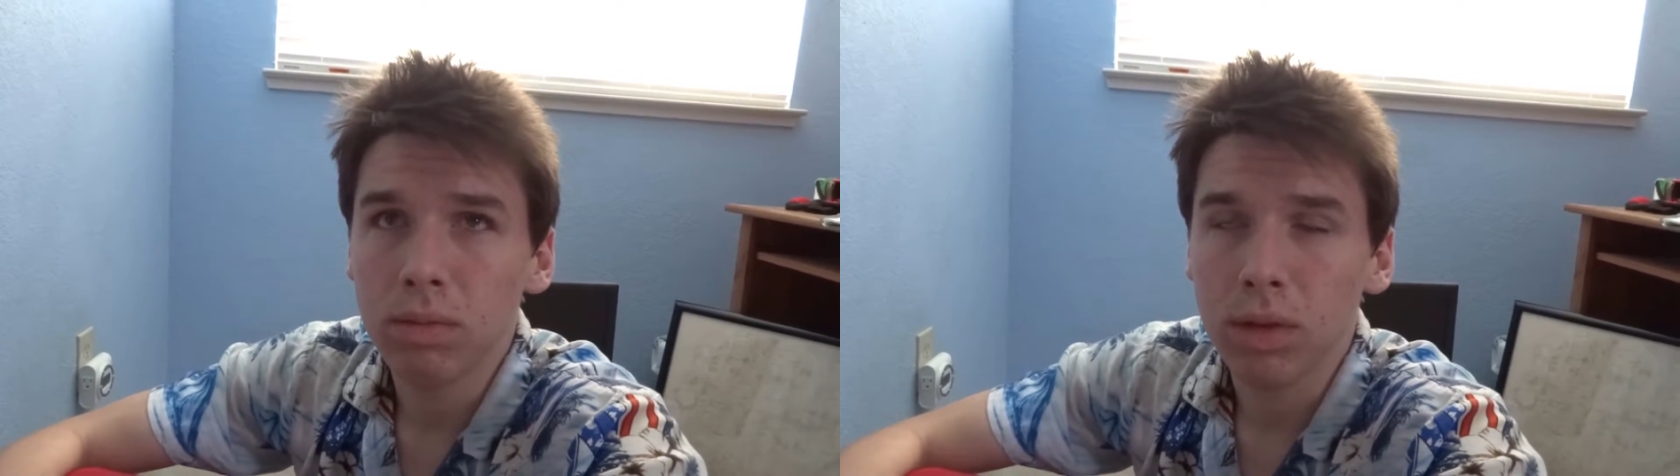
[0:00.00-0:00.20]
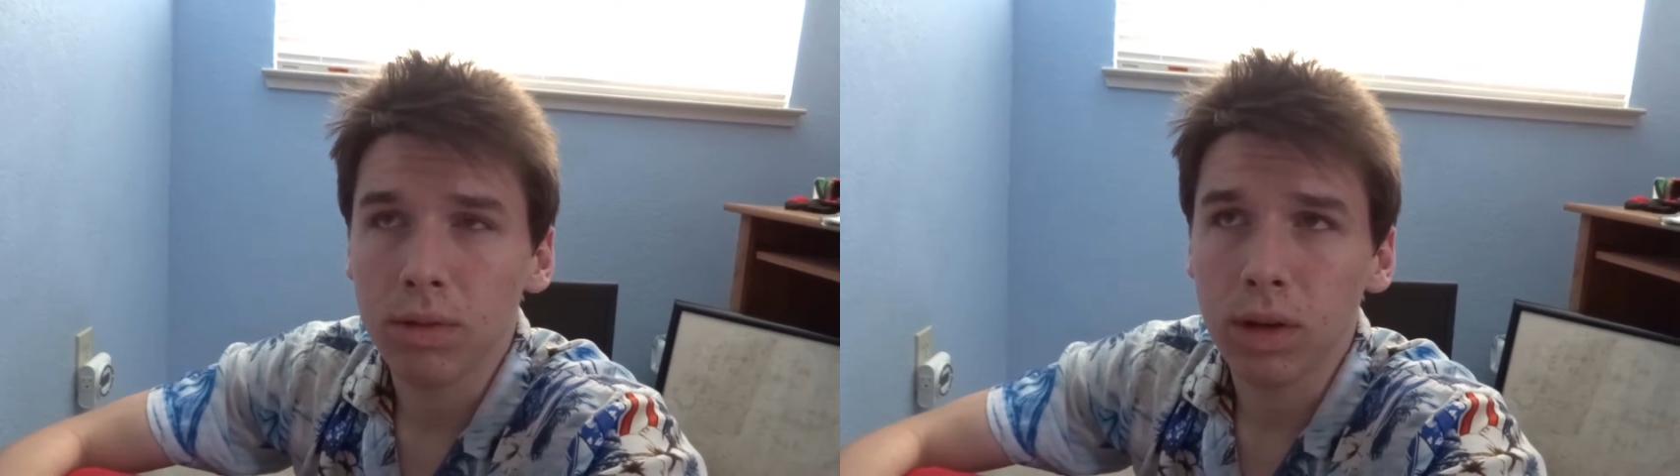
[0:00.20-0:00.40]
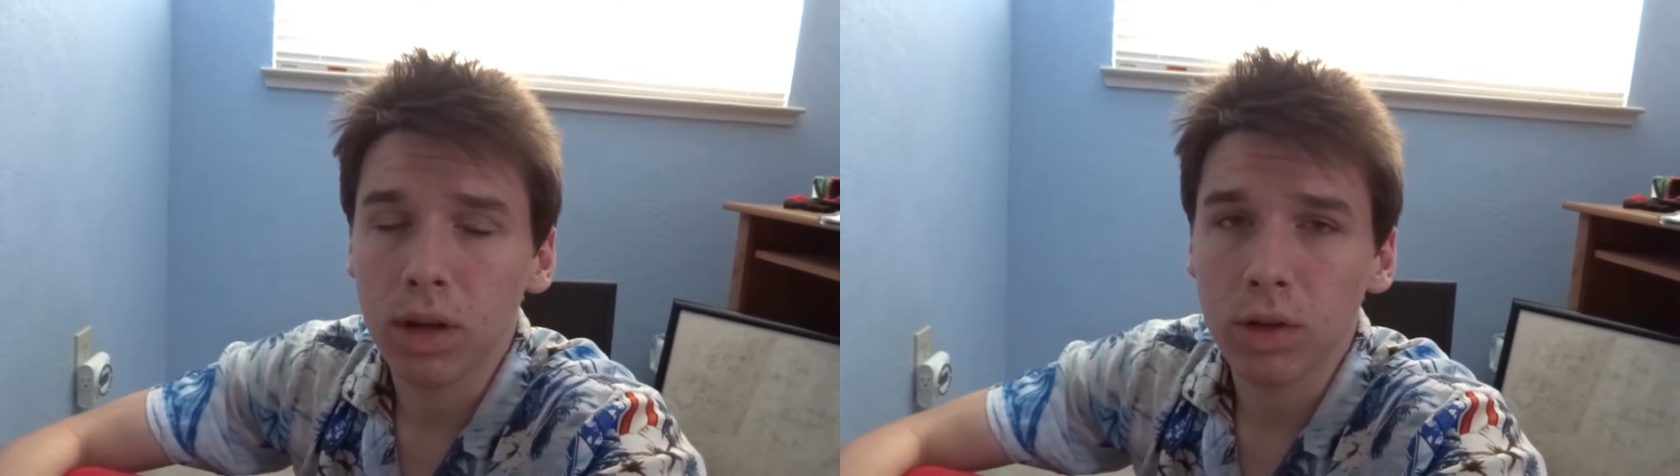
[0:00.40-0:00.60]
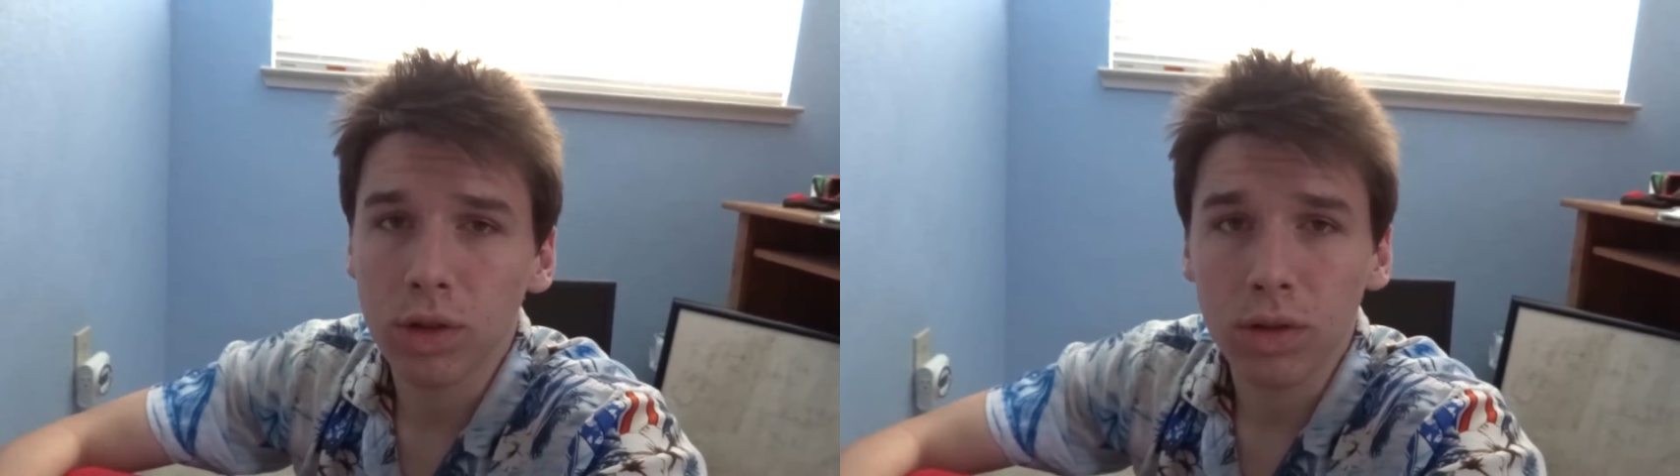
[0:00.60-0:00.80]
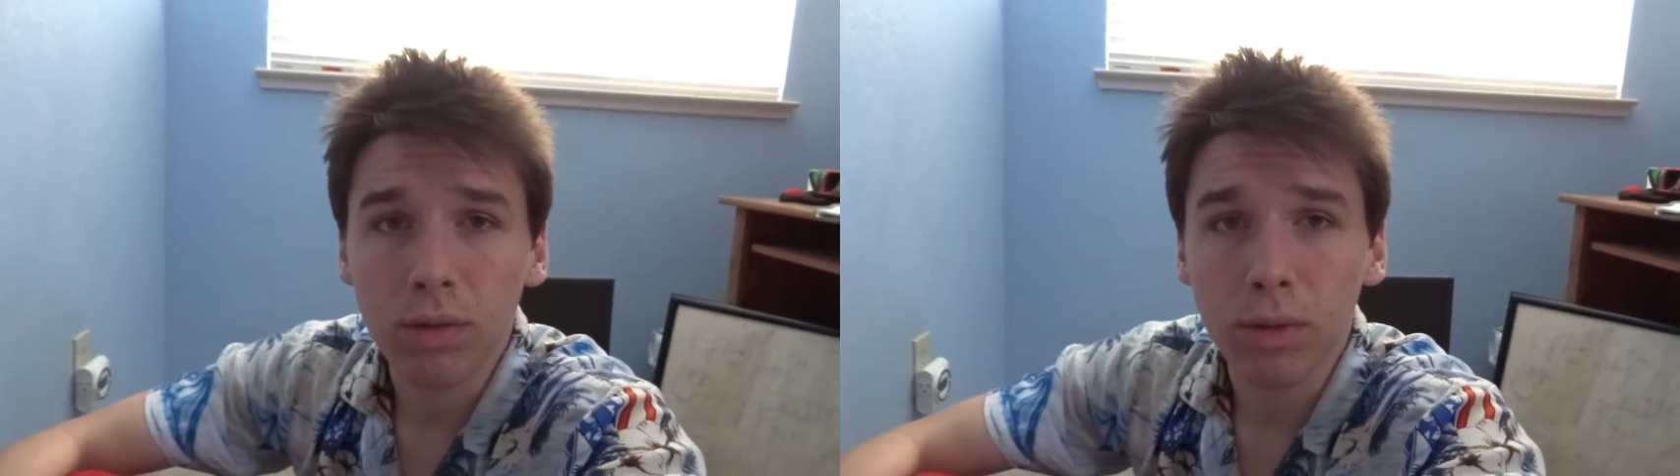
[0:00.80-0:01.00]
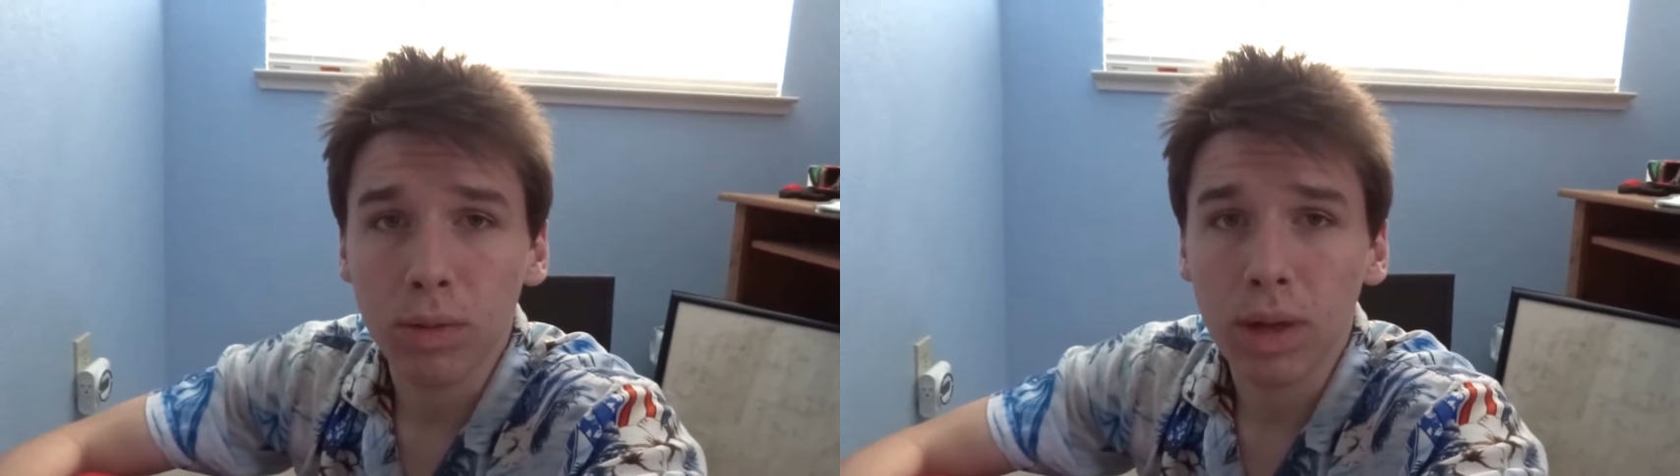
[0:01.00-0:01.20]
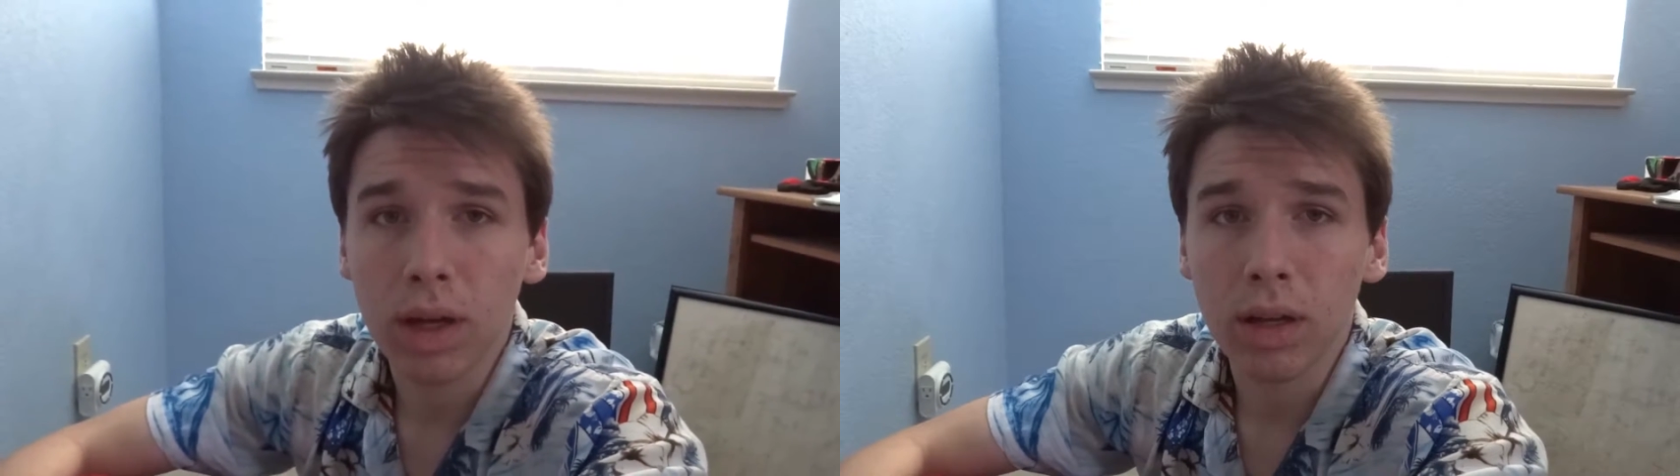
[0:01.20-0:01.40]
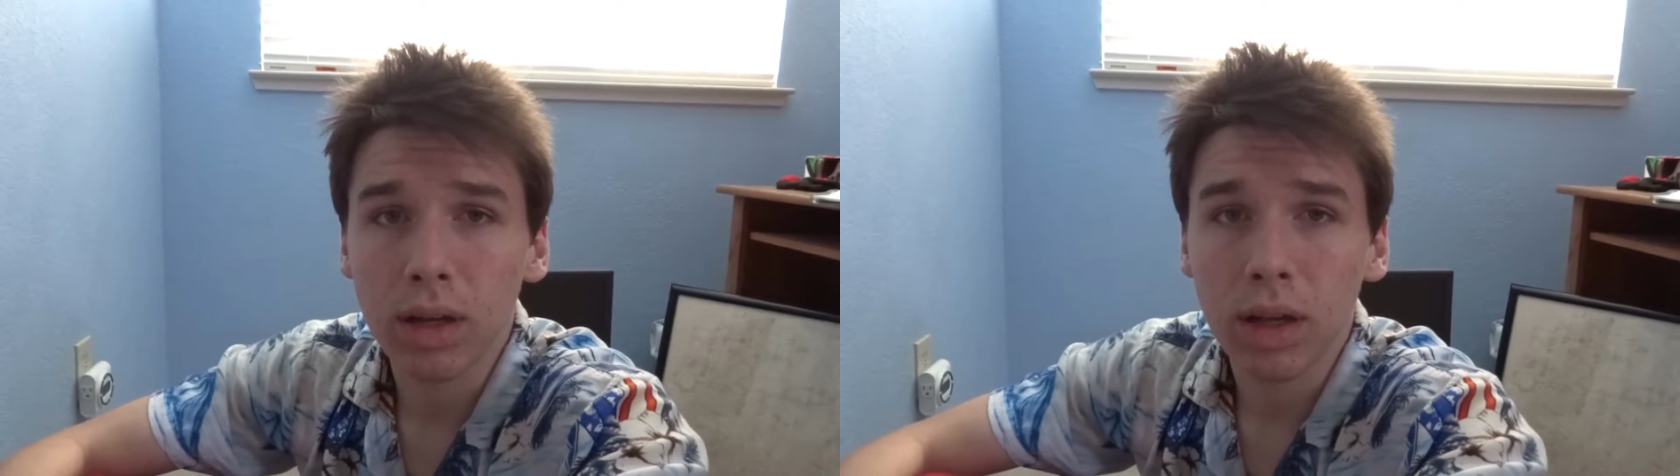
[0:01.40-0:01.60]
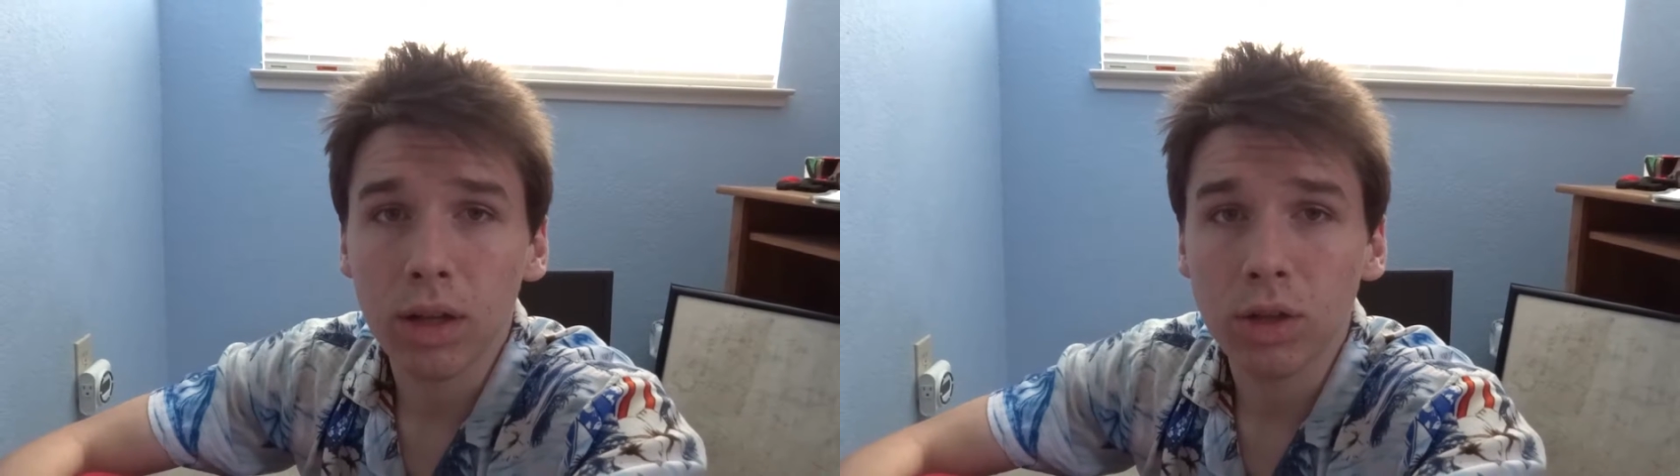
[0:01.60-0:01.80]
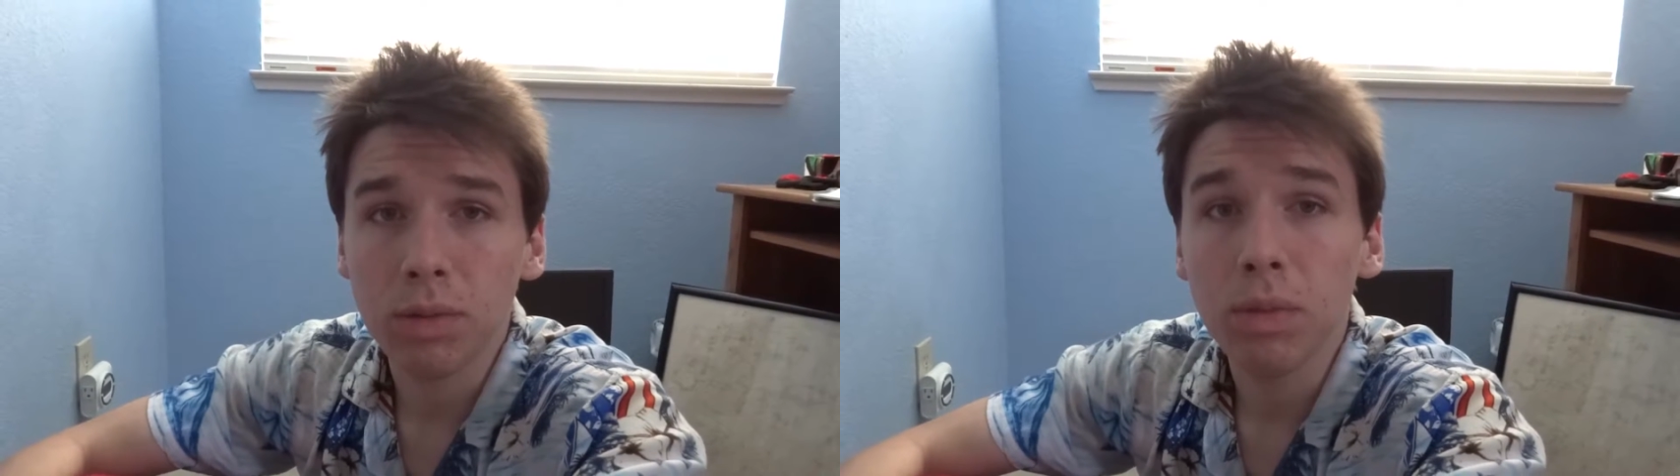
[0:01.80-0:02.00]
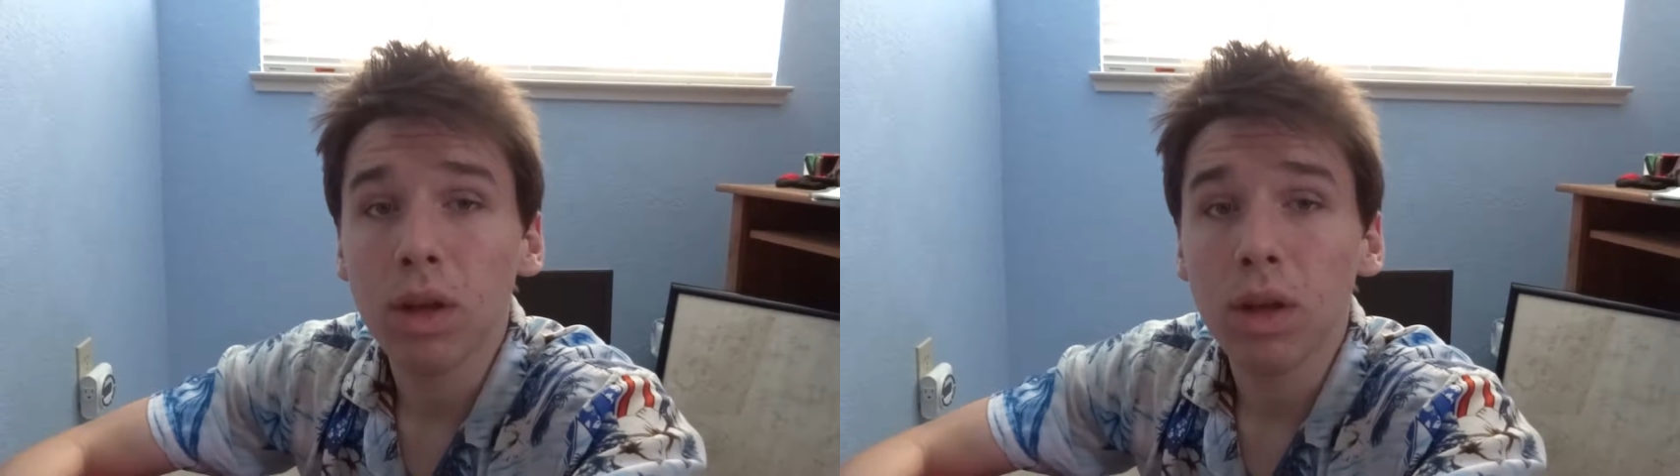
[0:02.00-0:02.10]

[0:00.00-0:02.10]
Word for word: if I get a chance to film that like at the gym.